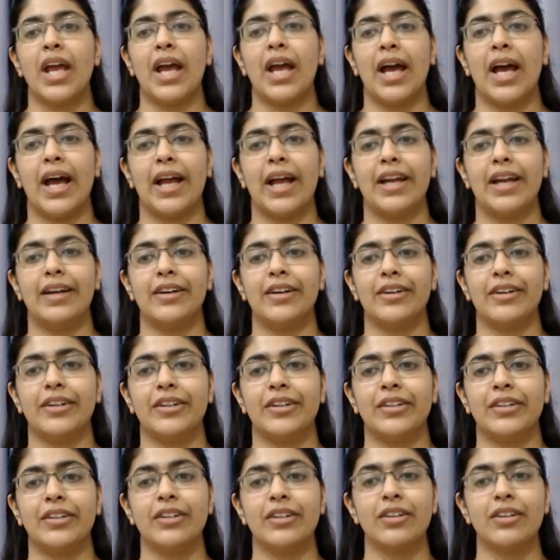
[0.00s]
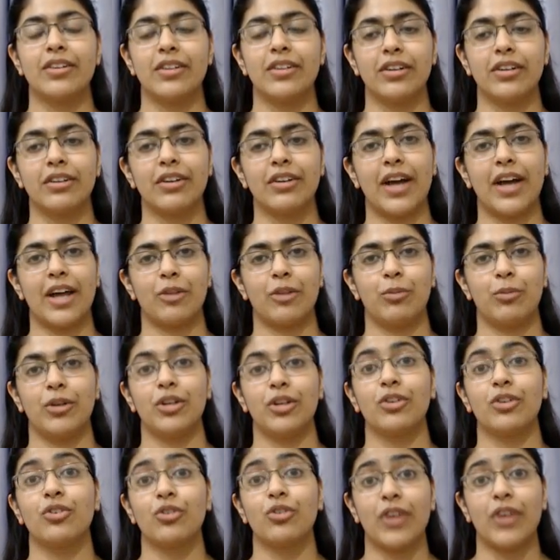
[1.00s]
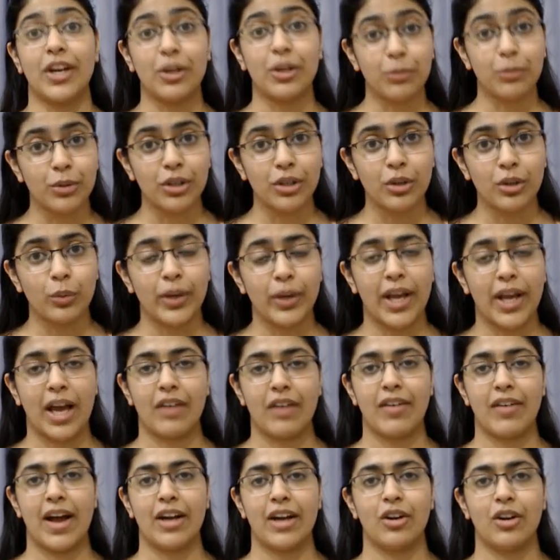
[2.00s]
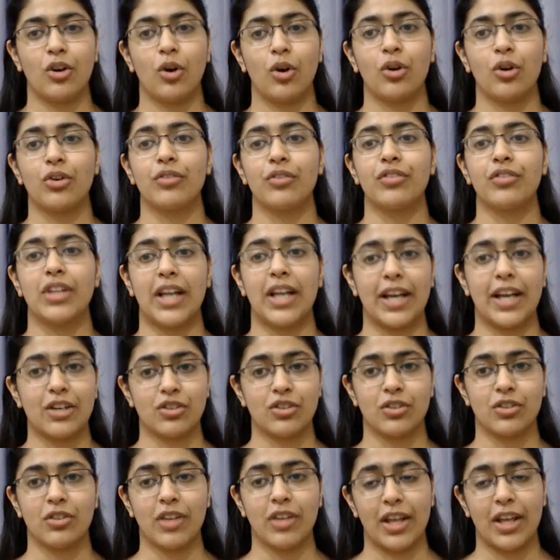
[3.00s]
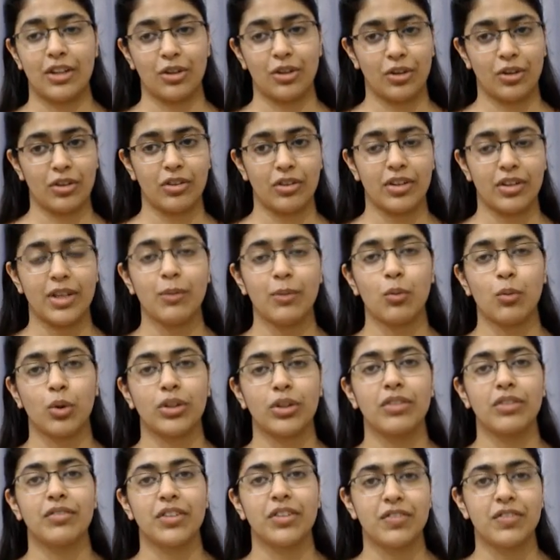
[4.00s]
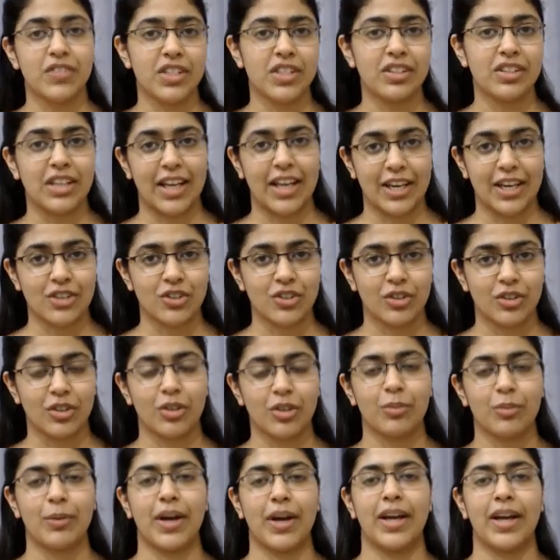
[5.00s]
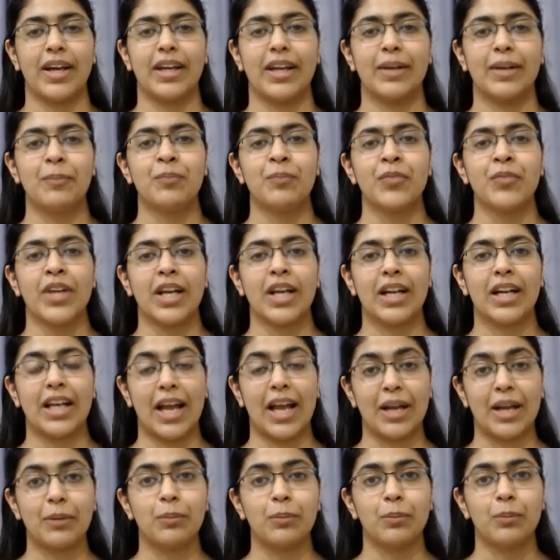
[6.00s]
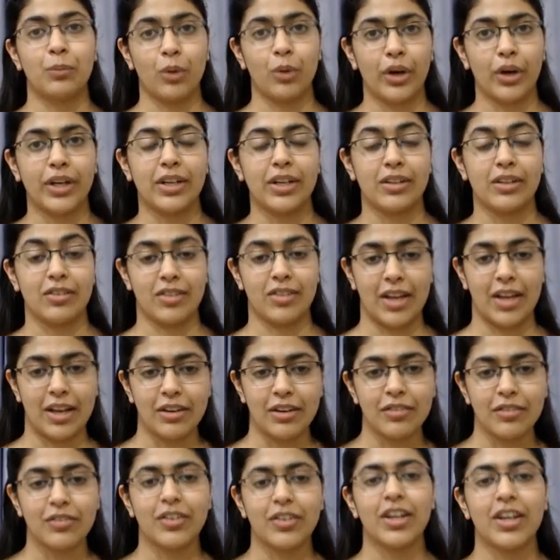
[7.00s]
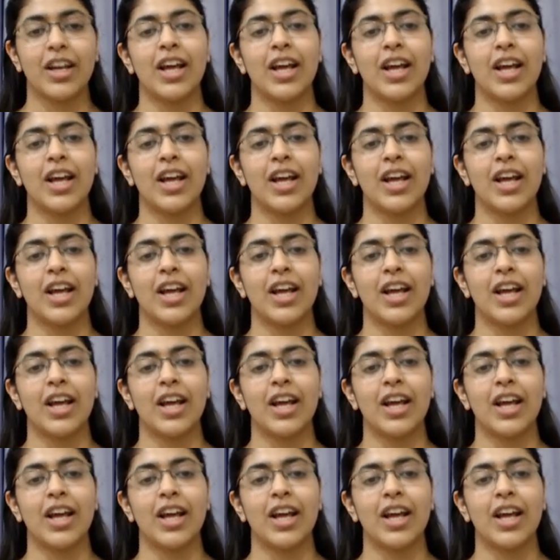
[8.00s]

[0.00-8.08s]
And this year has been incredible. We have had a lot of selections, as you can see, more than 50 selections by CLAT Point itself.